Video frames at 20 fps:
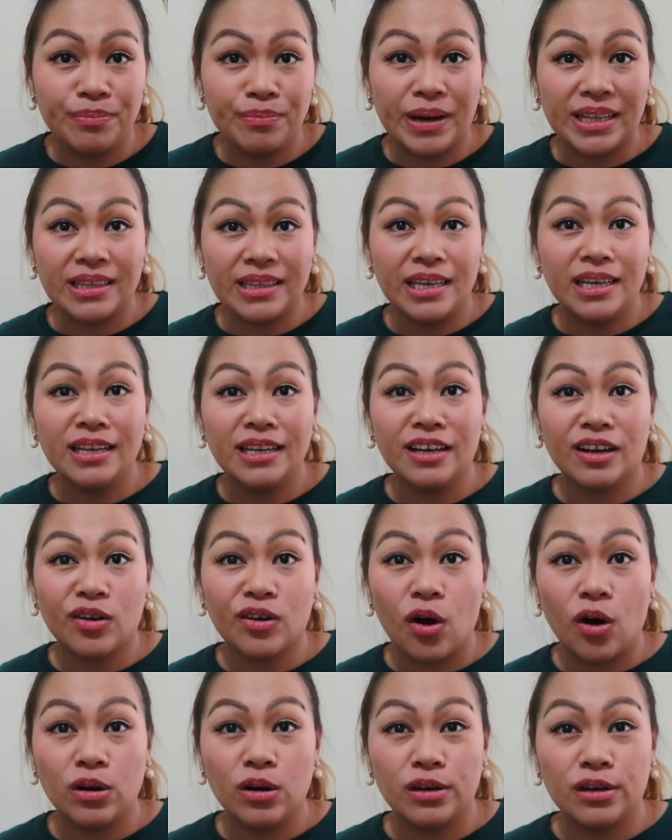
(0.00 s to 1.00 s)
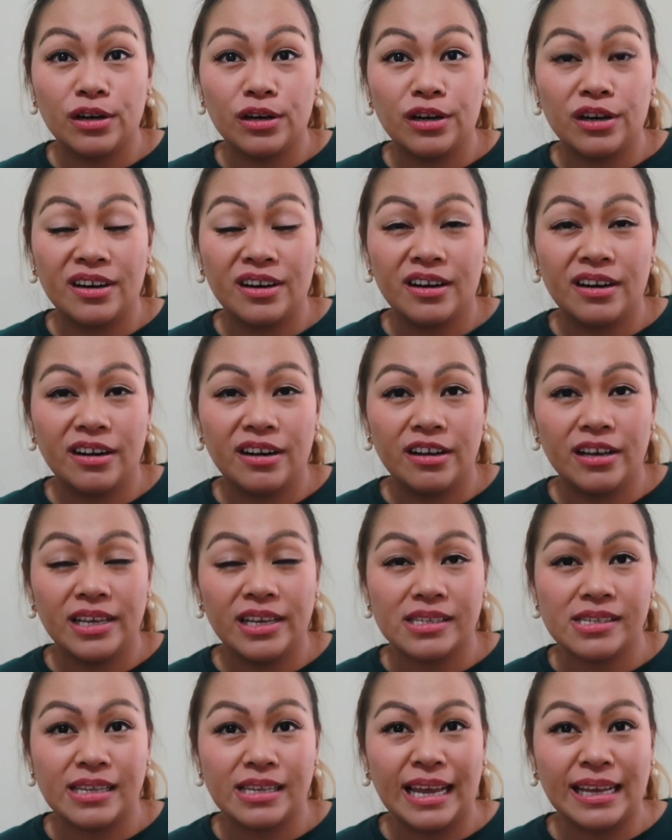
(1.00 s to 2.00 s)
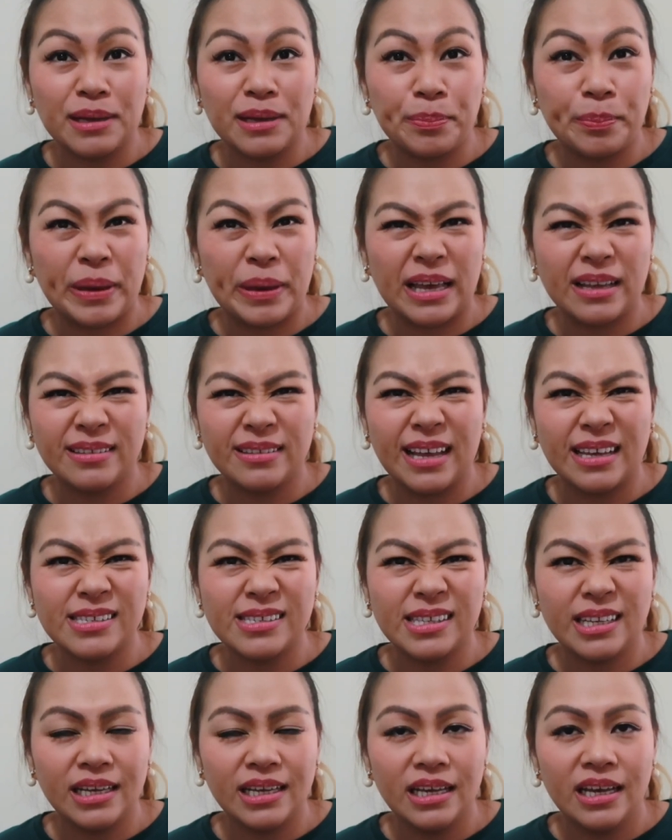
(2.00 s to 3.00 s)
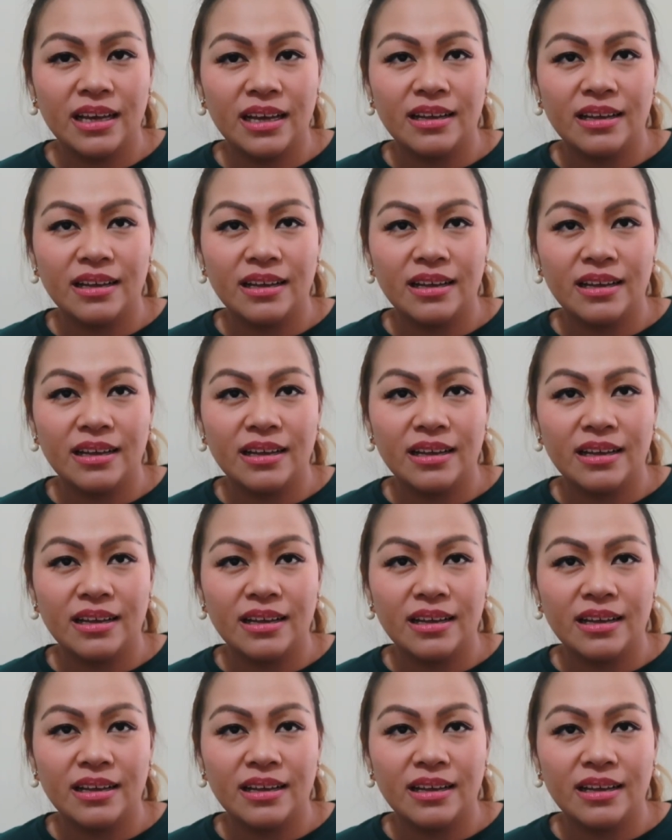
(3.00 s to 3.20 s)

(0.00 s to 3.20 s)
but in a color, it's like a pink, dusty